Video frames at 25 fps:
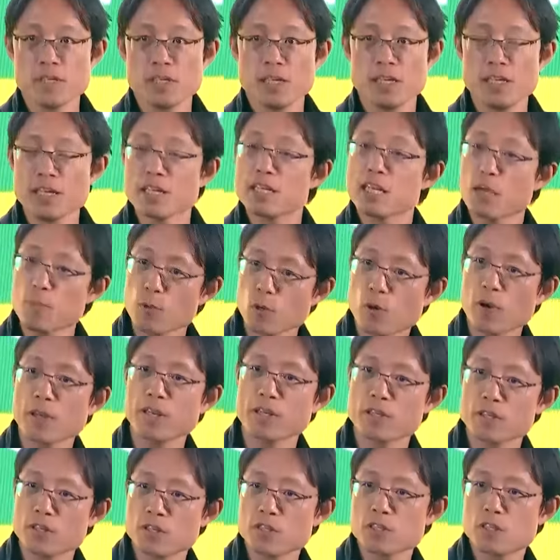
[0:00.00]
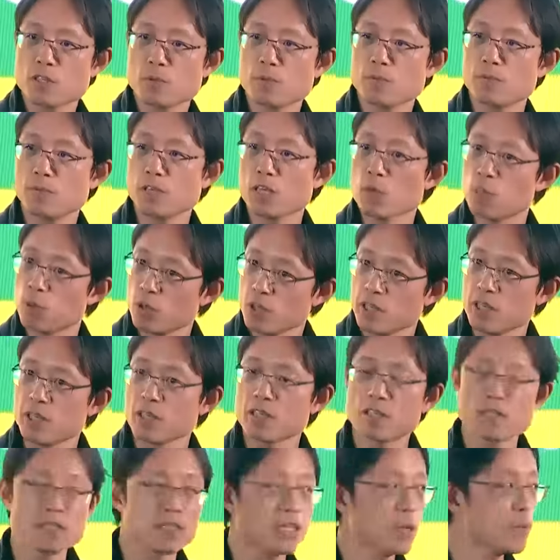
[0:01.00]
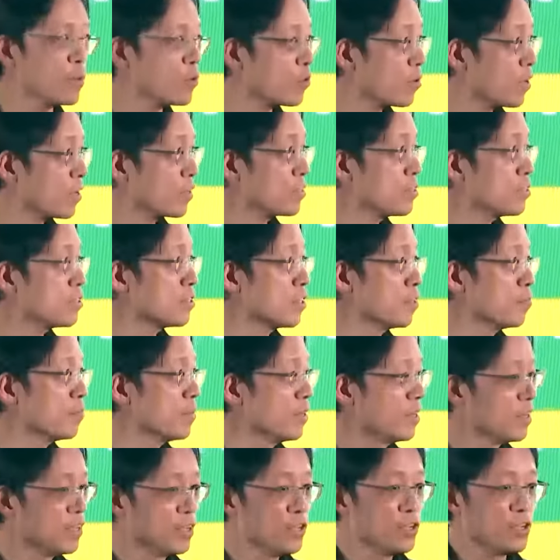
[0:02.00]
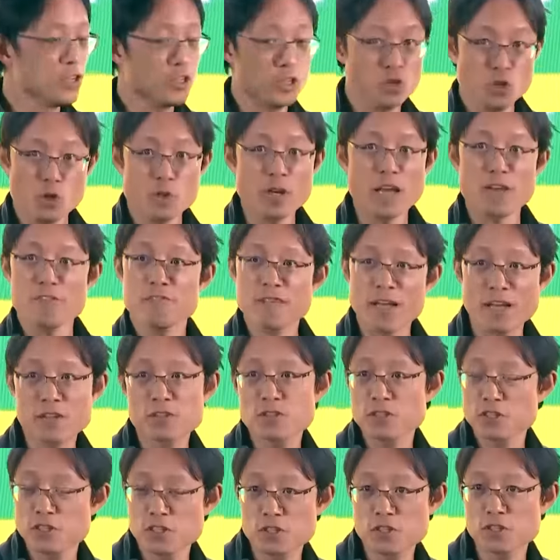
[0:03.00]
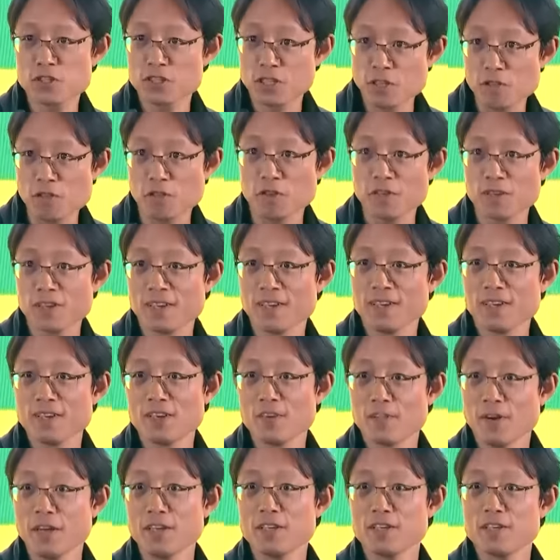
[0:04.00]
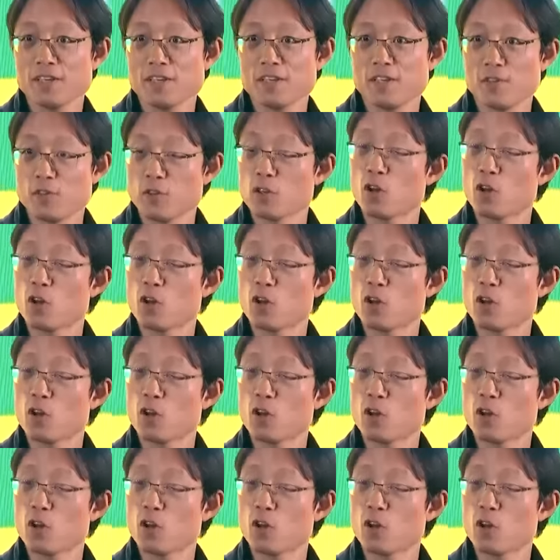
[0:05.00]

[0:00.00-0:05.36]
In a democratic system, in a political democratic system, you don't have fast decisions either, right? If